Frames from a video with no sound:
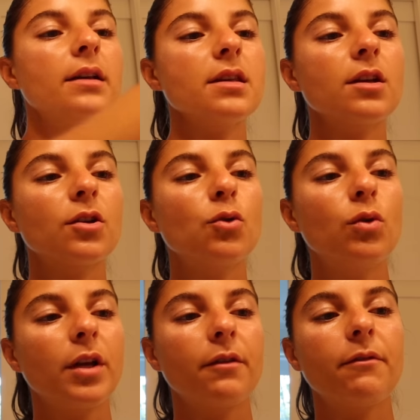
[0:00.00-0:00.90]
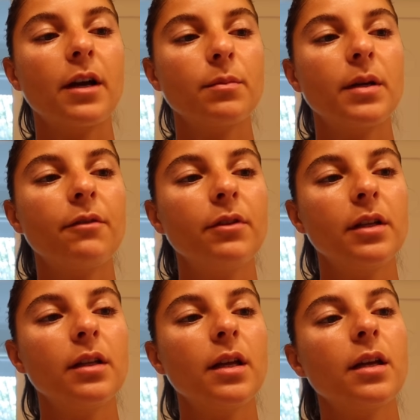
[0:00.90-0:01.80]
It has like a cooling effect, but I
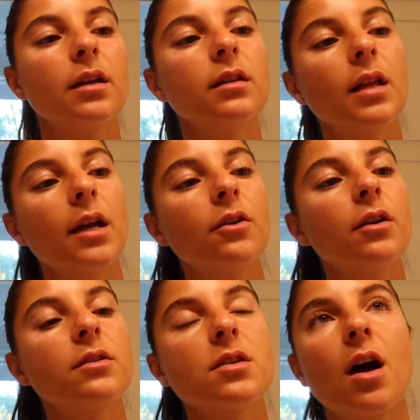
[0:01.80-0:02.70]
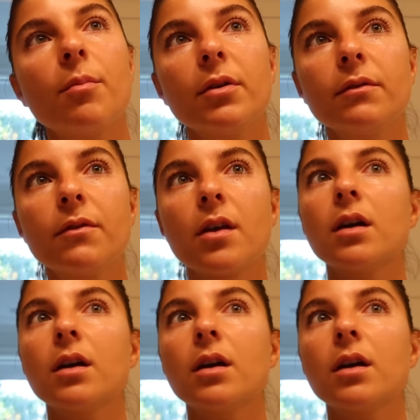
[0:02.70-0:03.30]
really like it layered on top of